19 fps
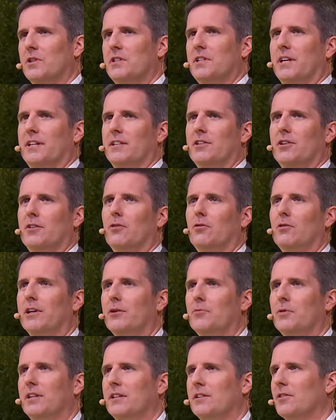with the enteral
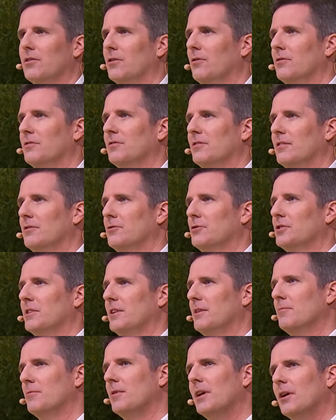liquid enteral
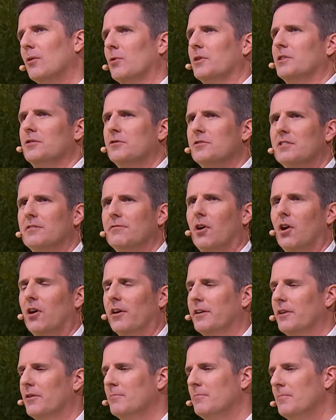solution, reduce the
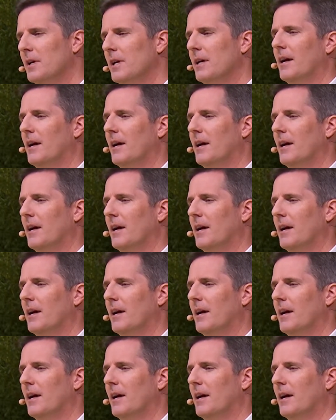volume,